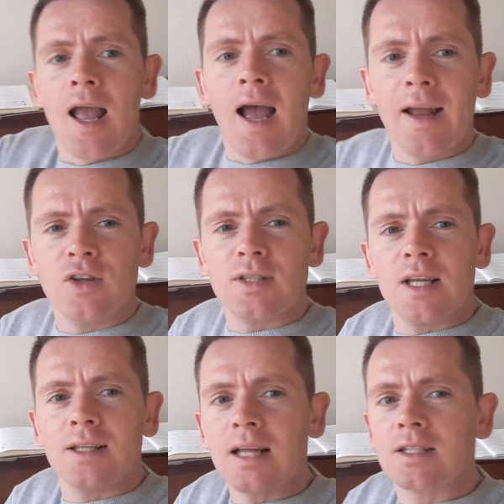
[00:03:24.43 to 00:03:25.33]
And you
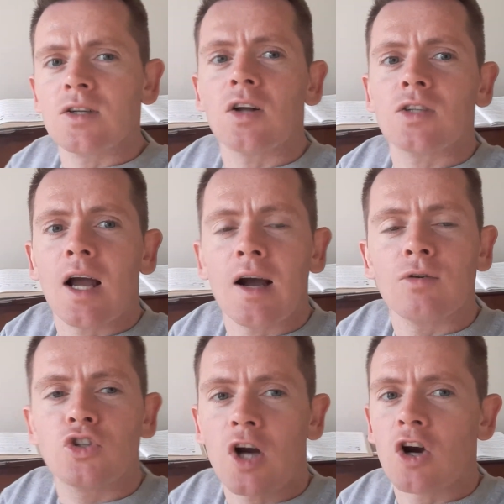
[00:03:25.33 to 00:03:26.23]
see, that's not
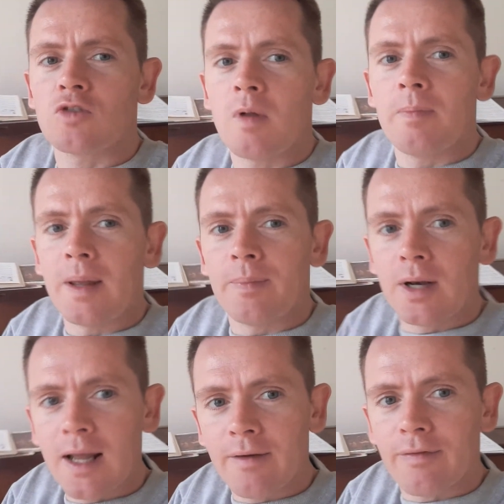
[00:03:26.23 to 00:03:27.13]
how charitable people
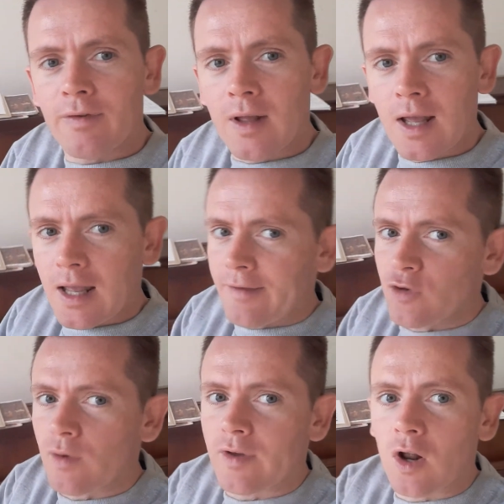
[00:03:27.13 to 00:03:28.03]
live. If
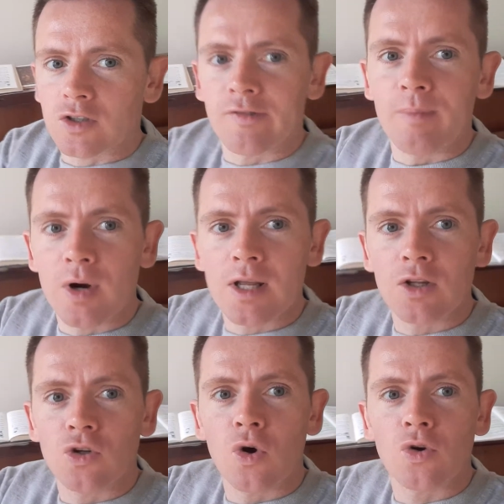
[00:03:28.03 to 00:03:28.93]
you have a lot of money
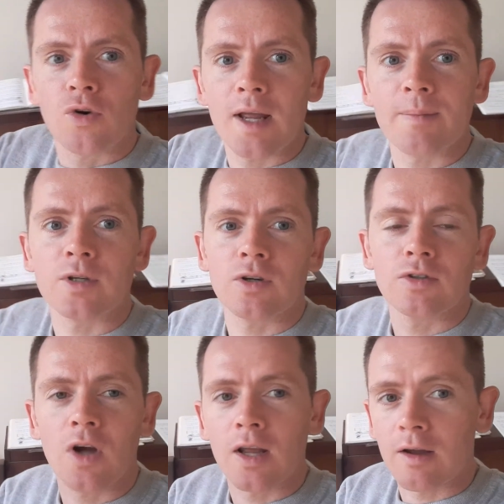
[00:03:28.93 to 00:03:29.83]
and you know your neighbors are
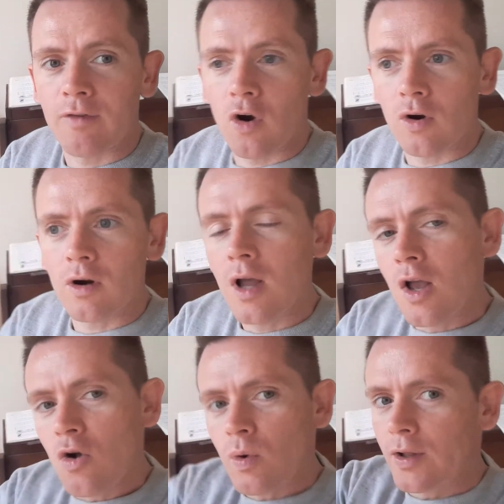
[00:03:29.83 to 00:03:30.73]
dying of hunger,
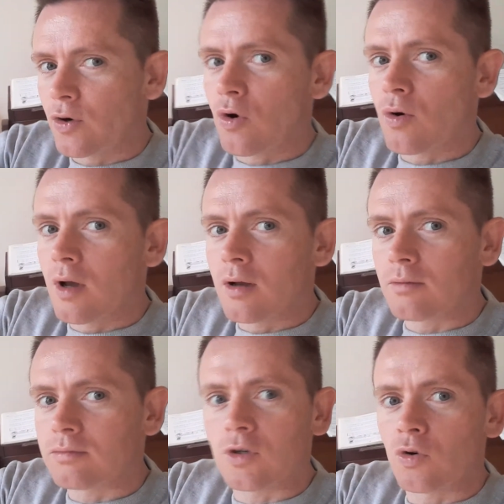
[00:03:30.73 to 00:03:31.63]
well, you're going
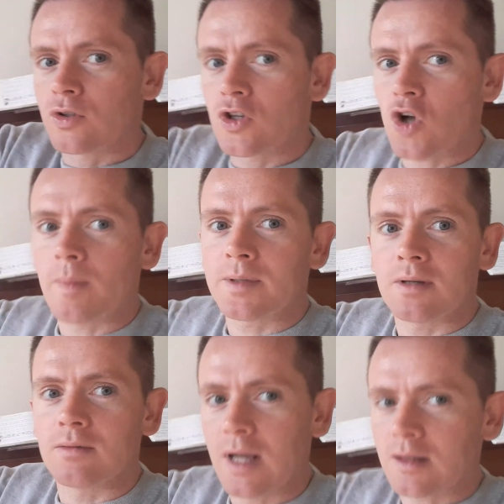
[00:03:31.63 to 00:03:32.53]
to go to the shops
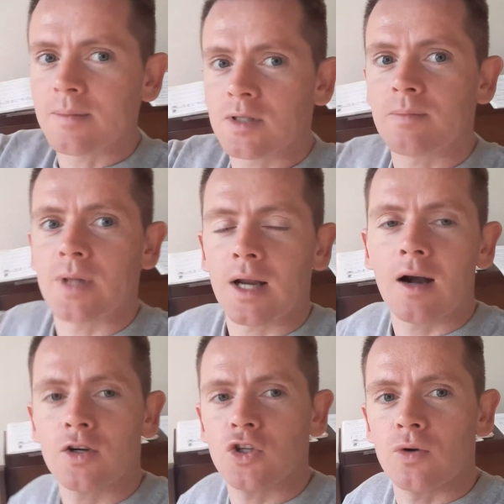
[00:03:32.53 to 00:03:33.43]
and get them something,
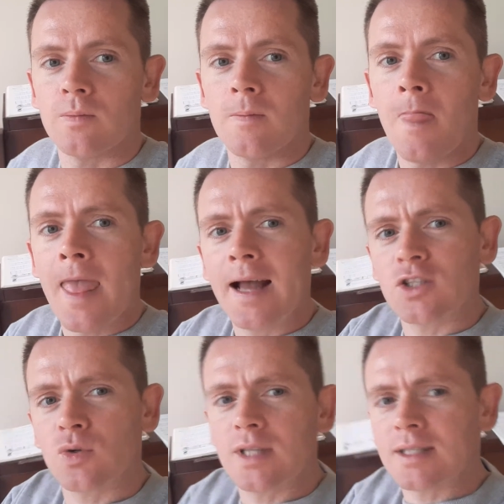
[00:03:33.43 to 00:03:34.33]
aren't you?
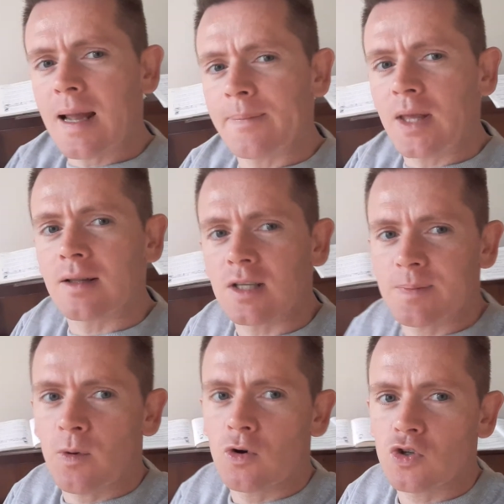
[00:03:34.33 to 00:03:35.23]
And so it's the same thing in the
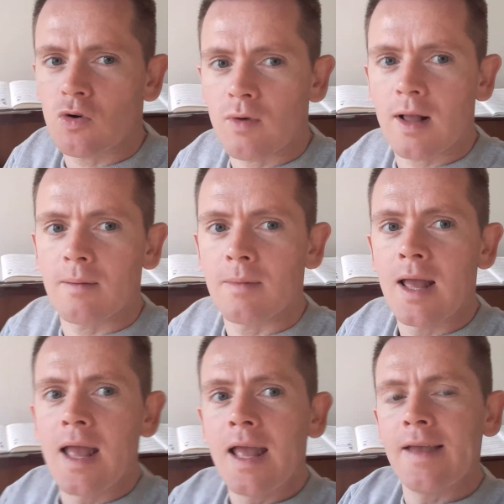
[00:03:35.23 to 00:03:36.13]
spiritual realm.
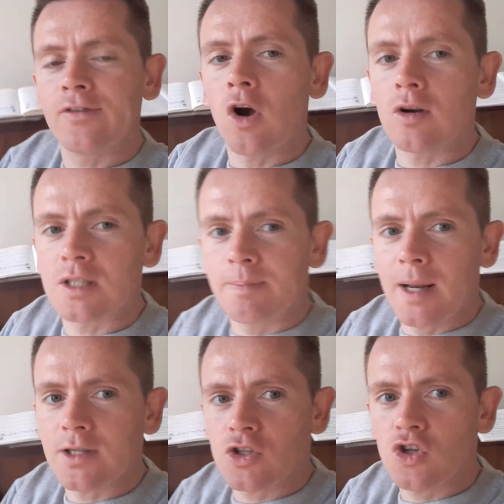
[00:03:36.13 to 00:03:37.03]
If God has
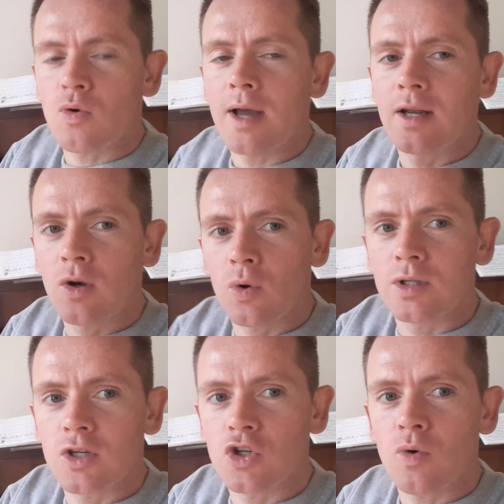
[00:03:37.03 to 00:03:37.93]
blessed you and
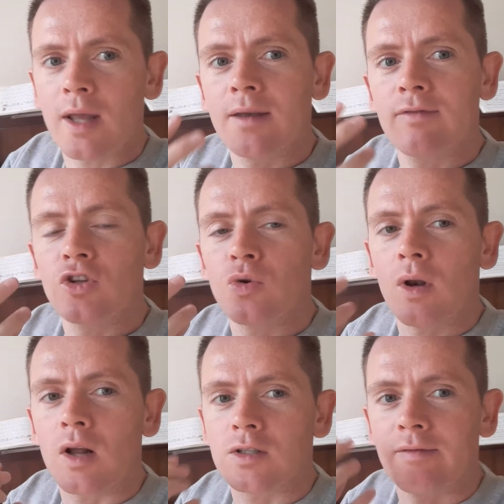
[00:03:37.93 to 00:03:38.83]
anointed you and given you a
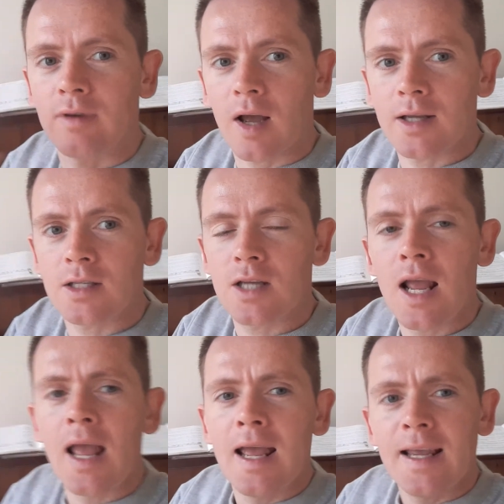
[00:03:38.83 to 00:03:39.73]
lot of light,
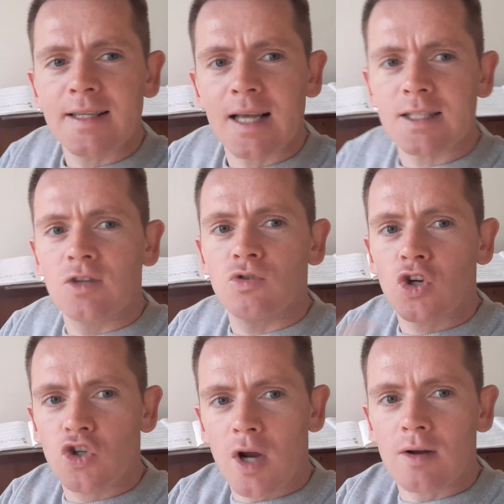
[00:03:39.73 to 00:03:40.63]
he's asking you
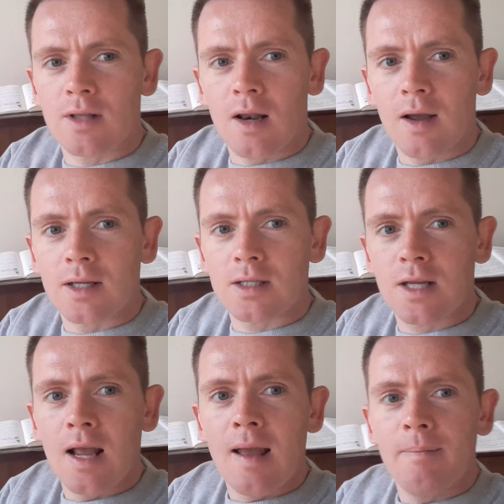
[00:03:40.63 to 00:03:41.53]
to share the
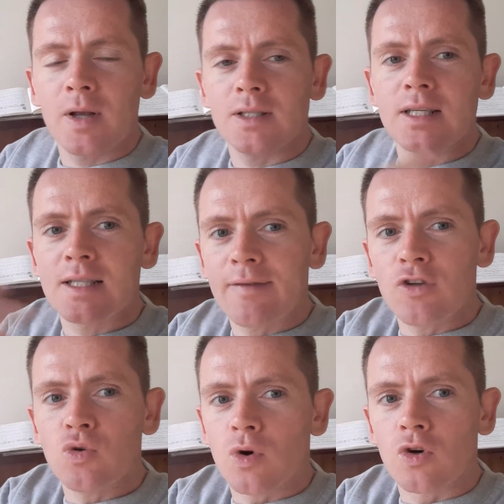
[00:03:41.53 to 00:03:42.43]
light because he's
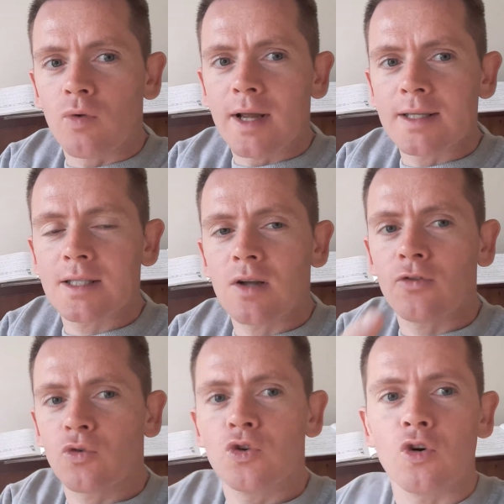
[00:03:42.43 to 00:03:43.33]
given you a grace,
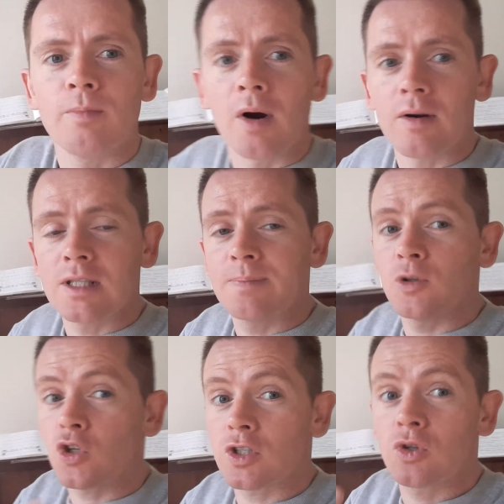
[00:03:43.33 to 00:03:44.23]
not through your merits,
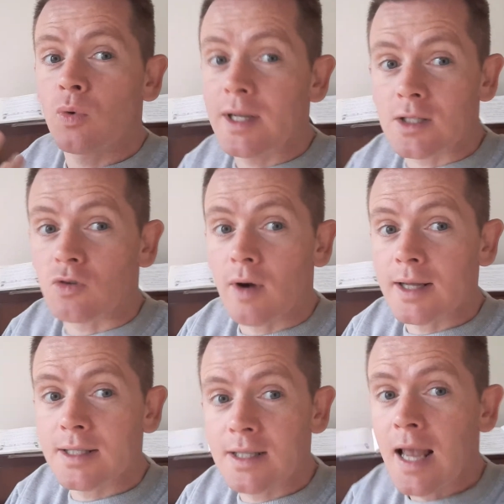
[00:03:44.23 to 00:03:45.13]
but just through his
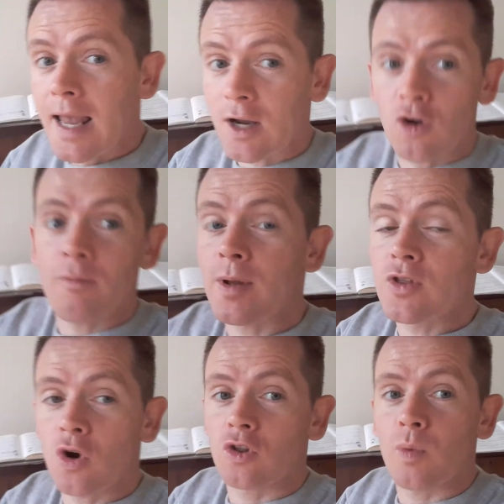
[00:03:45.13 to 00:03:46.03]
grace. It could have been
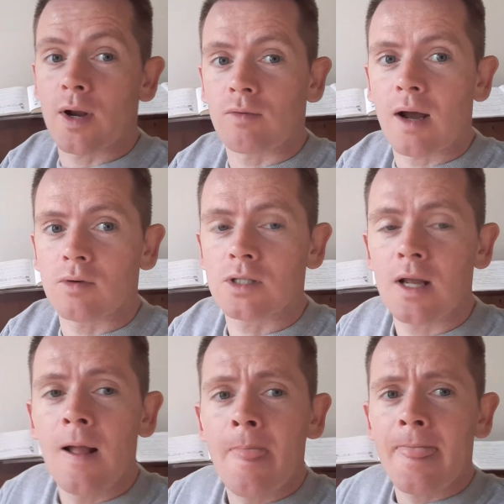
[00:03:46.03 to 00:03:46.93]
the other way around.
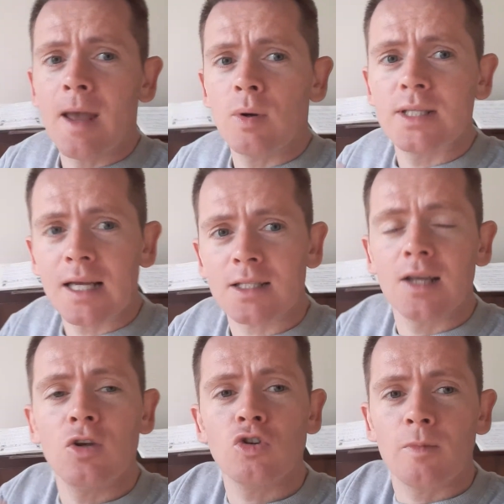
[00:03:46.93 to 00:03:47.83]
Now he's
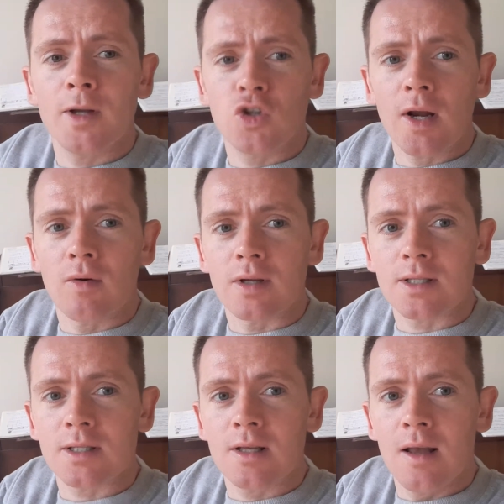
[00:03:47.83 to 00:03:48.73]
asking you to be
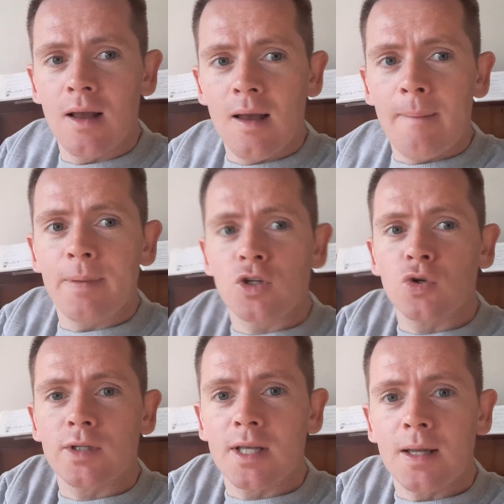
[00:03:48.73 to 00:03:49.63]
generous. Because
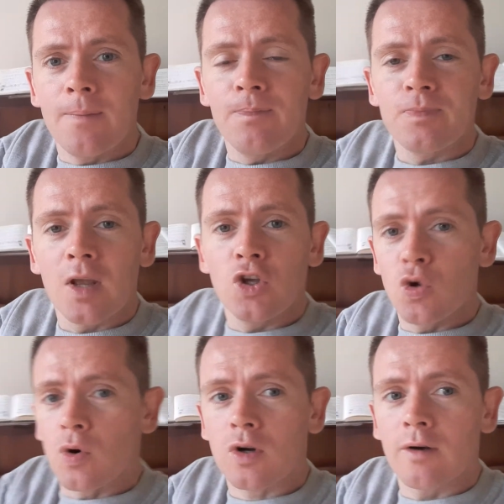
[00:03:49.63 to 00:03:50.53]
you see,
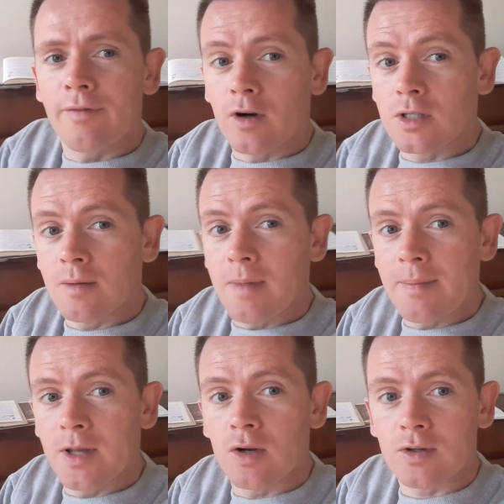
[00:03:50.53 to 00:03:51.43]
you were converted
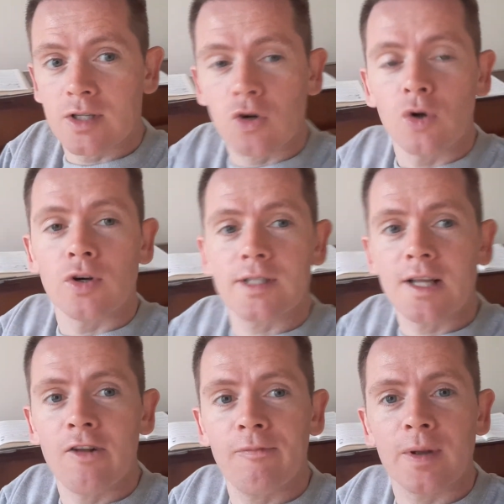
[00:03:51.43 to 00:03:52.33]
maybe years ago
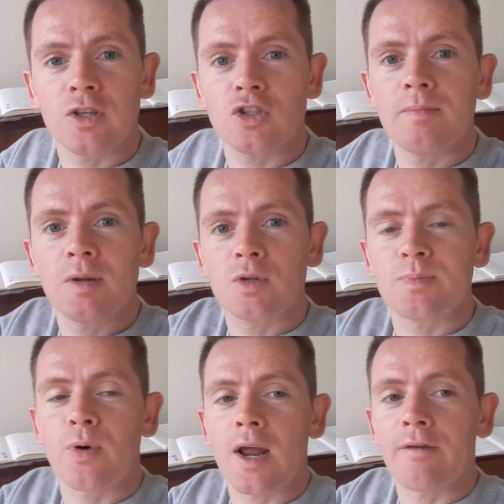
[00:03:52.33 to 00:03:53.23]
yourself because somebody was
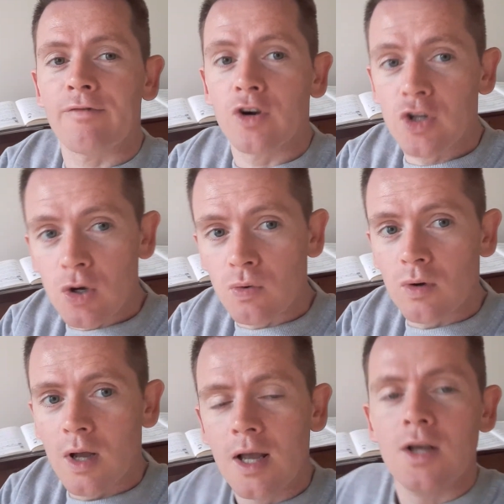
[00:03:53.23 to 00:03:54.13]
praying for you.
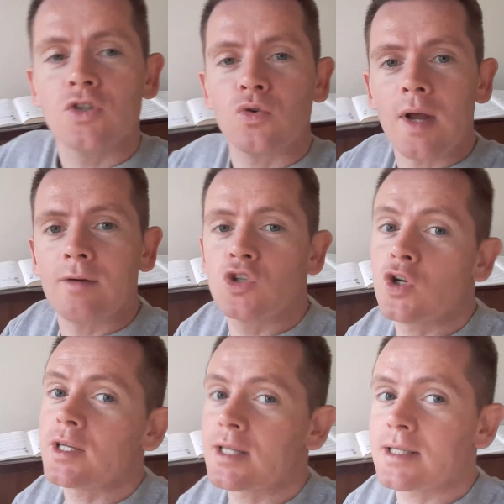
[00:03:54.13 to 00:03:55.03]
So now
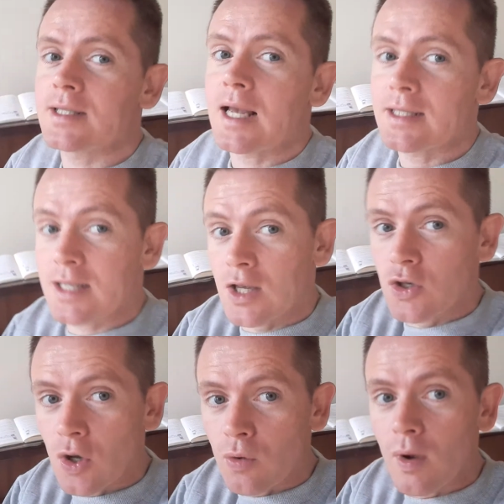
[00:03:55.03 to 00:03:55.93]
Jesus is asking
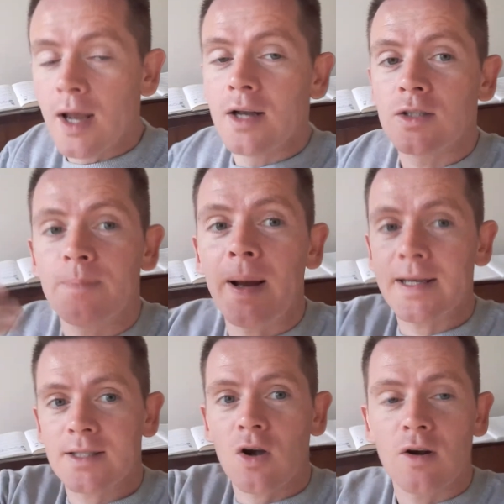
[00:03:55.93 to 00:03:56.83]
you to
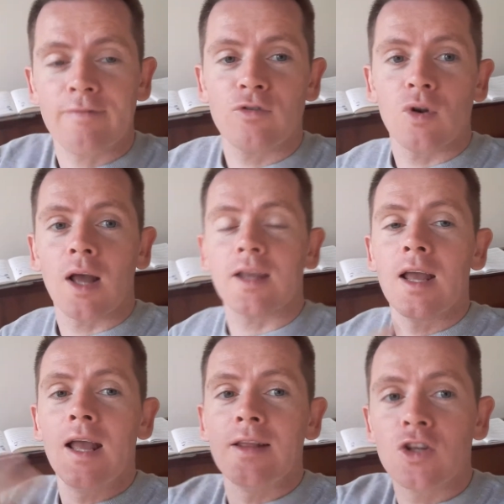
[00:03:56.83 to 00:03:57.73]
pass on, if you like,
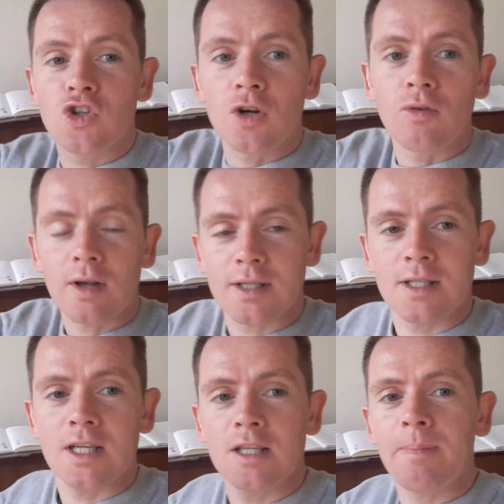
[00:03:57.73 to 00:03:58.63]
the
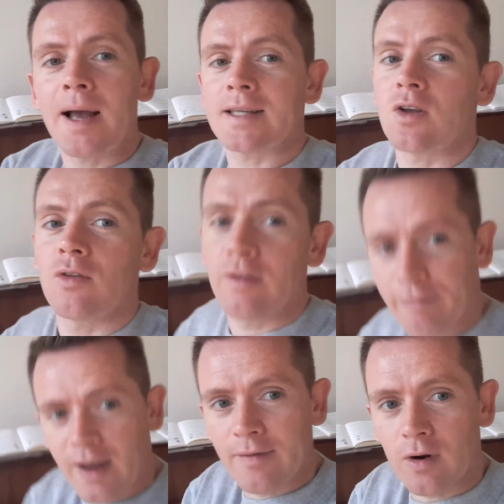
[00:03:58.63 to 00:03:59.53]
generosity, to pass on the
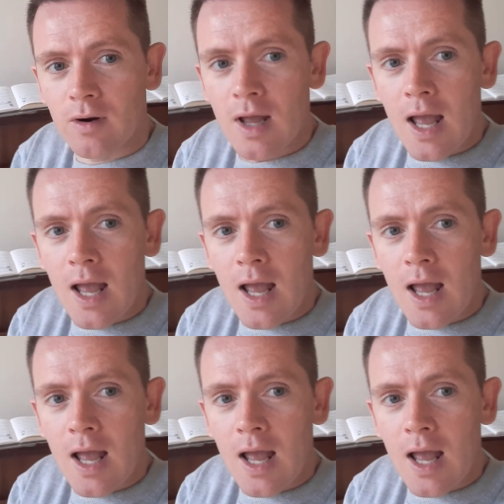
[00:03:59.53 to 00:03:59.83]
favor.